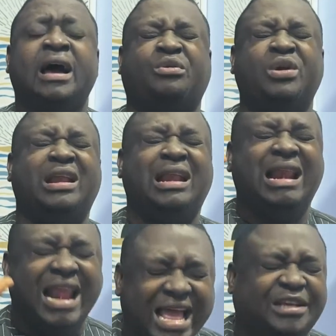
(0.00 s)

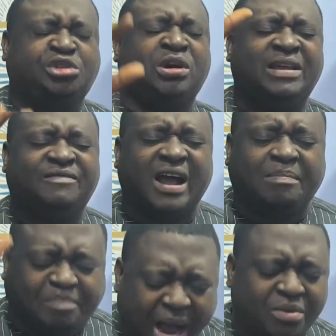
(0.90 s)
Release your
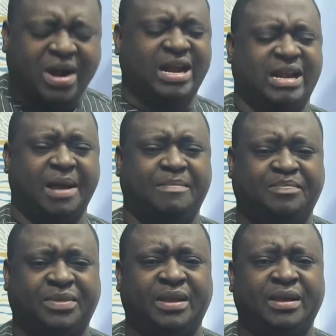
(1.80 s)
divine power in them.
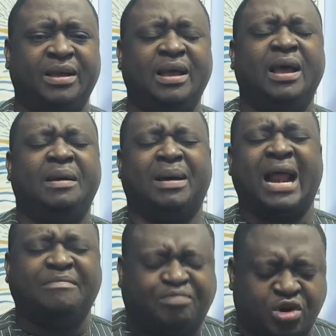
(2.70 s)
But
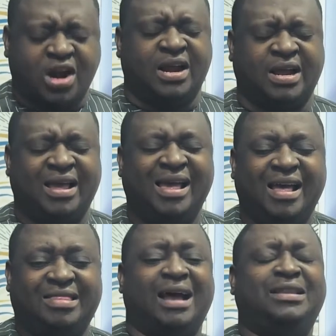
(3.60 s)
I pray
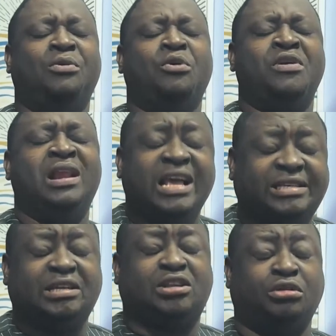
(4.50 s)
that they will
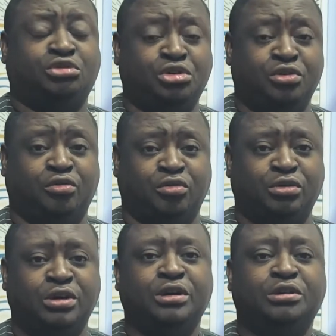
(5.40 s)
release it unto you
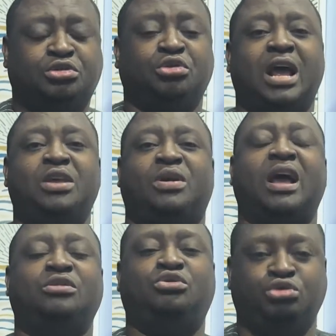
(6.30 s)
so that you
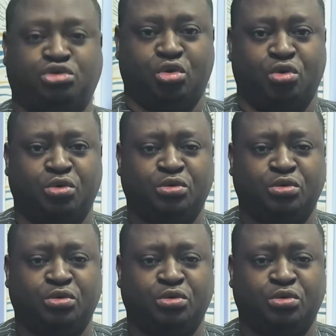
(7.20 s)
can do so.